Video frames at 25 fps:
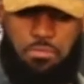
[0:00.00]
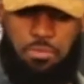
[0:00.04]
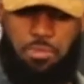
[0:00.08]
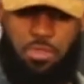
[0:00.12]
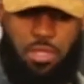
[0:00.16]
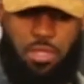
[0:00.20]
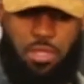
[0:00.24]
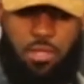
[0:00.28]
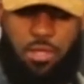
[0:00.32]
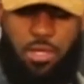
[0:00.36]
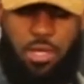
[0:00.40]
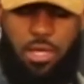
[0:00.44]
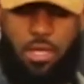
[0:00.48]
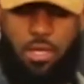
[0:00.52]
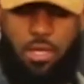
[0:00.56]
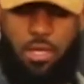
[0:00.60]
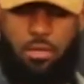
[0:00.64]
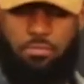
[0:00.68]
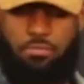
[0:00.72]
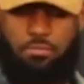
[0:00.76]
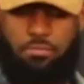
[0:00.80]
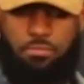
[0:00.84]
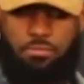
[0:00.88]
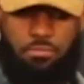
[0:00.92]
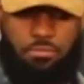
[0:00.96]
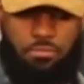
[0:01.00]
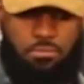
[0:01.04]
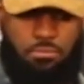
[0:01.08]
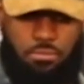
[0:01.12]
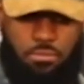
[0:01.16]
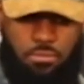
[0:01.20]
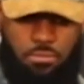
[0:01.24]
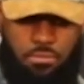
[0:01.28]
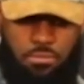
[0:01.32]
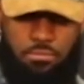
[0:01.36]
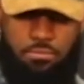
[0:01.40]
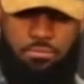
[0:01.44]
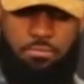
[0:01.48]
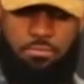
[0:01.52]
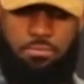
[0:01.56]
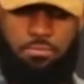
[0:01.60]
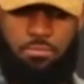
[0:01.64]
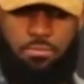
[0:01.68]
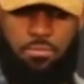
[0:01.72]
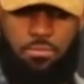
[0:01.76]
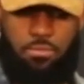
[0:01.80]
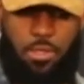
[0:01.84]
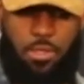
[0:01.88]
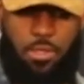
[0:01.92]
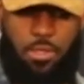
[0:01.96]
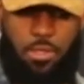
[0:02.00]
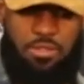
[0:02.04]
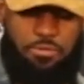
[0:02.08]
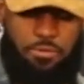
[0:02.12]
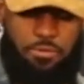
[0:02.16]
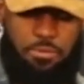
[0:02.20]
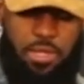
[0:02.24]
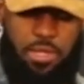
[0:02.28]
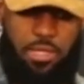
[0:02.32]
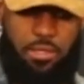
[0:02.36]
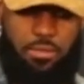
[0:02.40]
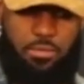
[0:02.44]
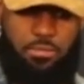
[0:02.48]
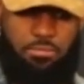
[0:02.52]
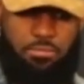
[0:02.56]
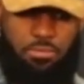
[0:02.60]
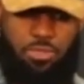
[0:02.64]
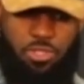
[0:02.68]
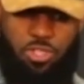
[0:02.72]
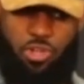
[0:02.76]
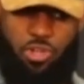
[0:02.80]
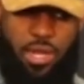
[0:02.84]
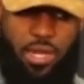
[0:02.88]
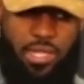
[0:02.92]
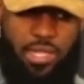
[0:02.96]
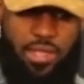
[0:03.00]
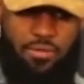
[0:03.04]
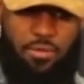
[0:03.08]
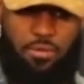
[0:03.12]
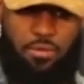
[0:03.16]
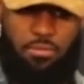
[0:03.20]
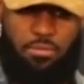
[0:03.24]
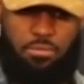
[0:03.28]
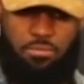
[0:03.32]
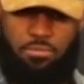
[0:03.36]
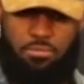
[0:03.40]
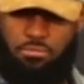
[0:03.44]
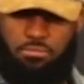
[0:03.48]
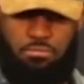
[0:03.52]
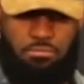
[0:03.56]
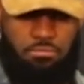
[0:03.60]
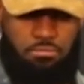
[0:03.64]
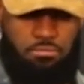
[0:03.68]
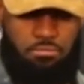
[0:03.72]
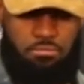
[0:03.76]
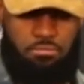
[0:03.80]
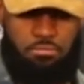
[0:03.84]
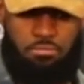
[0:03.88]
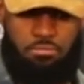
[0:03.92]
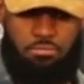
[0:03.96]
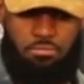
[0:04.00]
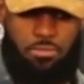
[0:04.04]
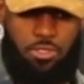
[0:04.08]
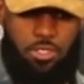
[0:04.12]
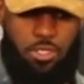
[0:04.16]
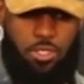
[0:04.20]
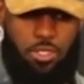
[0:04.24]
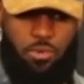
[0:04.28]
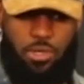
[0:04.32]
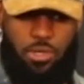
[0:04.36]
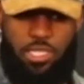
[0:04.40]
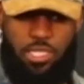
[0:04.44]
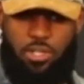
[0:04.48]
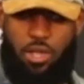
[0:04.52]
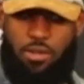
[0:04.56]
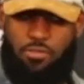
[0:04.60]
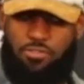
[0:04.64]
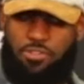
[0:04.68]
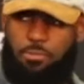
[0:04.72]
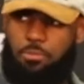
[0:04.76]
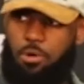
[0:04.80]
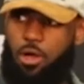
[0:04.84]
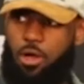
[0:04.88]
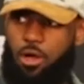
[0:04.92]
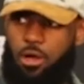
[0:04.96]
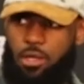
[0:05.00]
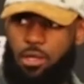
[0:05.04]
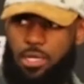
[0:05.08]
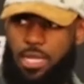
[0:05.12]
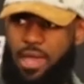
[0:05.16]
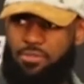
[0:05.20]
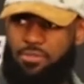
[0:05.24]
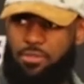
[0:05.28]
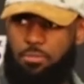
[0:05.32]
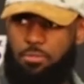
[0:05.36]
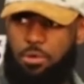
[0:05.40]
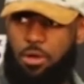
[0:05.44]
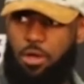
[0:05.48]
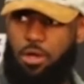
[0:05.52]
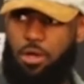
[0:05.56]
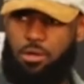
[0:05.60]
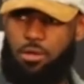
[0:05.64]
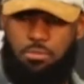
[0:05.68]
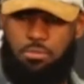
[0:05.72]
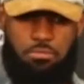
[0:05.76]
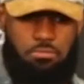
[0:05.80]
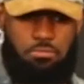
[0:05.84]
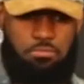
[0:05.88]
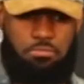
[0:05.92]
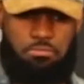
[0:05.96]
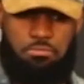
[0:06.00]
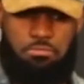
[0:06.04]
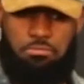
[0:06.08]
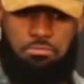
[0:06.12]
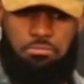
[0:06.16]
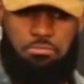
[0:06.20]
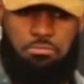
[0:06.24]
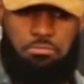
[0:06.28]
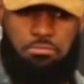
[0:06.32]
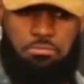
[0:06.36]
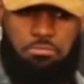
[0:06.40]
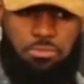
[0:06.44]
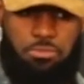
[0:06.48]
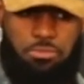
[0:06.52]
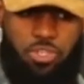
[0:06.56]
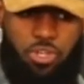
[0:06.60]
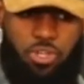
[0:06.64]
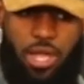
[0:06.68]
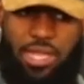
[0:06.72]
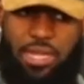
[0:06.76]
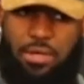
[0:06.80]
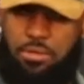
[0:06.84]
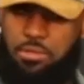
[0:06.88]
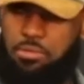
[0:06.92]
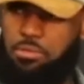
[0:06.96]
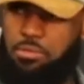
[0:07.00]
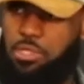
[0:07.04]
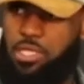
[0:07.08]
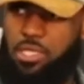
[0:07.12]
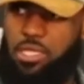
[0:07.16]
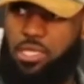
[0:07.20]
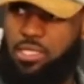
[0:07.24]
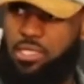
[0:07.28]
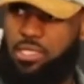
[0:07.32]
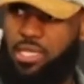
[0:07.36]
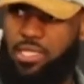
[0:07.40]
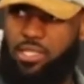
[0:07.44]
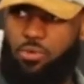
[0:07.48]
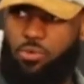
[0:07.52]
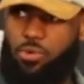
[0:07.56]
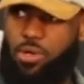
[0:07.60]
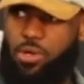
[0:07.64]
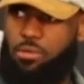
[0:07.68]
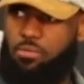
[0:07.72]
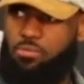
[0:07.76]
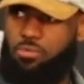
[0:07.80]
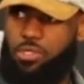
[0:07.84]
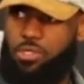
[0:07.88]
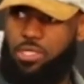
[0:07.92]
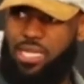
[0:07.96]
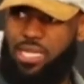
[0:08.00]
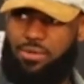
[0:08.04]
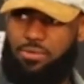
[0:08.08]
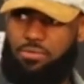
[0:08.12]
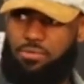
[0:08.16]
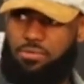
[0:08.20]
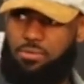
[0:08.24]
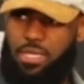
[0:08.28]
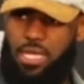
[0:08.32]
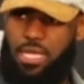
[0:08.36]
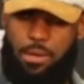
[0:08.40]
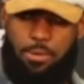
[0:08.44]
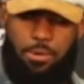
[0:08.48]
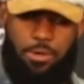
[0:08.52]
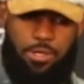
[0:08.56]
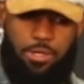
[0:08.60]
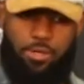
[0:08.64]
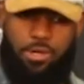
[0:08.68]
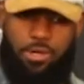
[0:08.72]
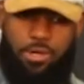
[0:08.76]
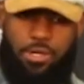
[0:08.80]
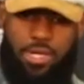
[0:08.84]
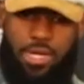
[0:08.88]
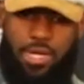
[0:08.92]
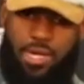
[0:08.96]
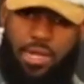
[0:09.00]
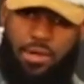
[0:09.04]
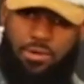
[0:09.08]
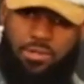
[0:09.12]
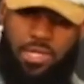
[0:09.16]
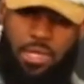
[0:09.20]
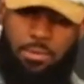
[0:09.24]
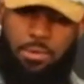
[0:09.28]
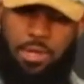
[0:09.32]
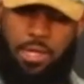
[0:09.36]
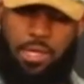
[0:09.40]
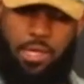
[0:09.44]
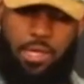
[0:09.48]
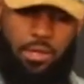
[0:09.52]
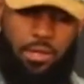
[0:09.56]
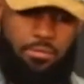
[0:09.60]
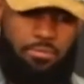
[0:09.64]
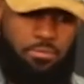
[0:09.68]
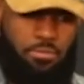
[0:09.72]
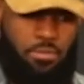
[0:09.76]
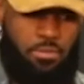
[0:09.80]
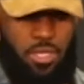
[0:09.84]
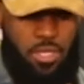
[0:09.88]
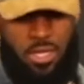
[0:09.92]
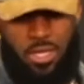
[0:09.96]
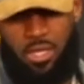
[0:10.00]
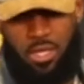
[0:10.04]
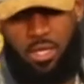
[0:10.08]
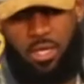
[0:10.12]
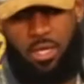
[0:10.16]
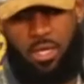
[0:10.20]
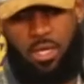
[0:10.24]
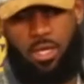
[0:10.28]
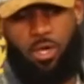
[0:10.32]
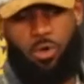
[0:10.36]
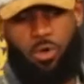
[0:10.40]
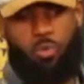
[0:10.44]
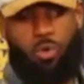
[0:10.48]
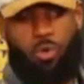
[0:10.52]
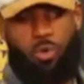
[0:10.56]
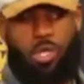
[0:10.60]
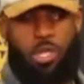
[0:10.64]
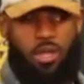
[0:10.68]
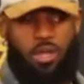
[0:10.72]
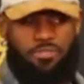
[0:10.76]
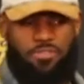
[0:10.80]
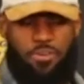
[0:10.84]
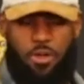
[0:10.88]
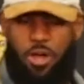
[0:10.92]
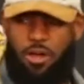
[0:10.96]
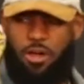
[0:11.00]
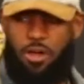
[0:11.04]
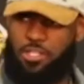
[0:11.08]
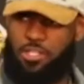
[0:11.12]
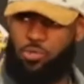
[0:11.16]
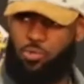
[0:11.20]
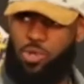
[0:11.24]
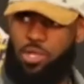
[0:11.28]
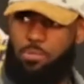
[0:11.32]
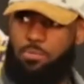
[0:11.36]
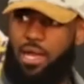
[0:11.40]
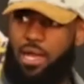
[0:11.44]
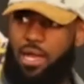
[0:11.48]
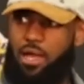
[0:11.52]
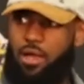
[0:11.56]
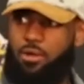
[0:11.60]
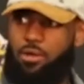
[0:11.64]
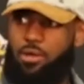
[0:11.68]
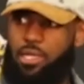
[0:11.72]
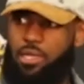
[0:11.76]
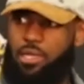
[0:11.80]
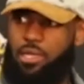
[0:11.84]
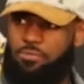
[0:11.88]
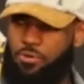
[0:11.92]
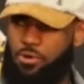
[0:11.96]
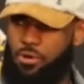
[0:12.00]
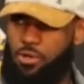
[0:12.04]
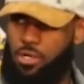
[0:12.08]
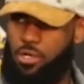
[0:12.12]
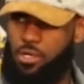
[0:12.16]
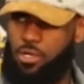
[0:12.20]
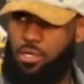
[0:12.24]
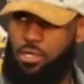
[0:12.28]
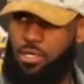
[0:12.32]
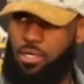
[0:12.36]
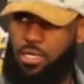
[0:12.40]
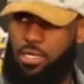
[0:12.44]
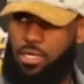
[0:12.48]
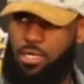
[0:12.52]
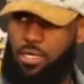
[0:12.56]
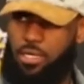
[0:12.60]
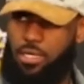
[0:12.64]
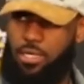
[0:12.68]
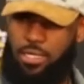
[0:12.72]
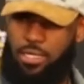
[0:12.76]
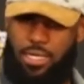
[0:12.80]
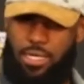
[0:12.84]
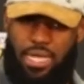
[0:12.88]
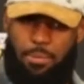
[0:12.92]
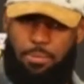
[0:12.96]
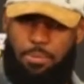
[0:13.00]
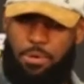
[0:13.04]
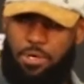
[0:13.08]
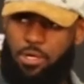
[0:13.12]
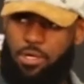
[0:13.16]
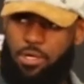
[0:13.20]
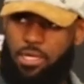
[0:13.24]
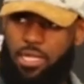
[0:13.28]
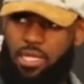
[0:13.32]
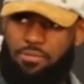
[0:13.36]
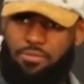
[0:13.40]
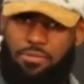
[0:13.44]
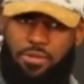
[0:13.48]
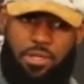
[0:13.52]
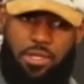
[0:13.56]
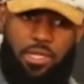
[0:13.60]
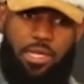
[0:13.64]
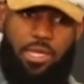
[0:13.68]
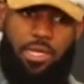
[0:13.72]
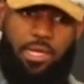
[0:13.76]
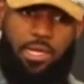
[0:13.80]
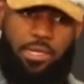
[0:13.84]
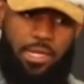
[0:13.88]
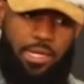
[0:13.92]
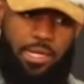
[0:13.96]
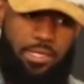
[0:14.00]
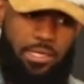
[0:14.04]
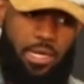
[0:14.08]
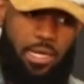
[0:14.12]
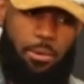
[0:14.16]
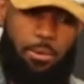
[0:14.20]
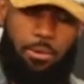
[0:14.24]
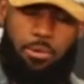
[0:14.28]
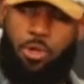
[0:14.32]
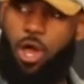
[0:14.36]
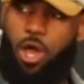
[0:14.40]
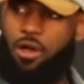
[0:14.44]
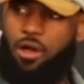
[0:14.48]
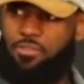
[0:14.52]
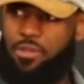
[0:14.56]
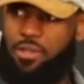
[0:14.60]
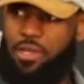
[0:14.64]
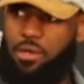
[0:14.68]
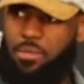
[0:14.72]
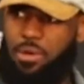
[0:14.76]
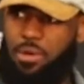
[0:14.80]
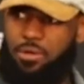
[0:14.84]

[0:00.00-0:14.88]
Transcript: For me, just trying to give him, you know, when he's off the ball and I have the ball, try to get him some good looks at the rim, which I was able to do tonight. I was able to hit him one off an offensive rebound, hit him for a layup underneath, and then they doubled off of him.